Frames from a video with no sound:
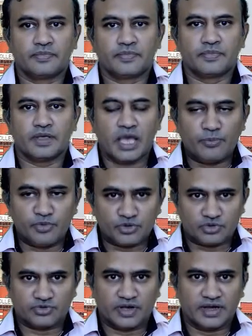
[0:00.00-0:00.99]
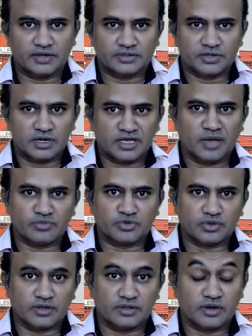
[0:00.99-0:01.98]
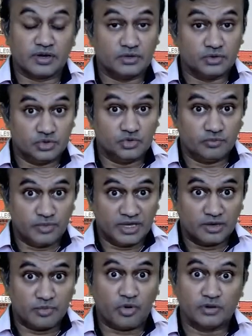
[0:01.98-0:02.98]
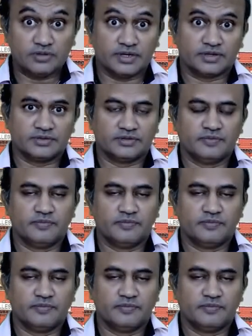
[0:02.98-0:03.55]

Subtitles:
computer science, all come together and do bigger projects.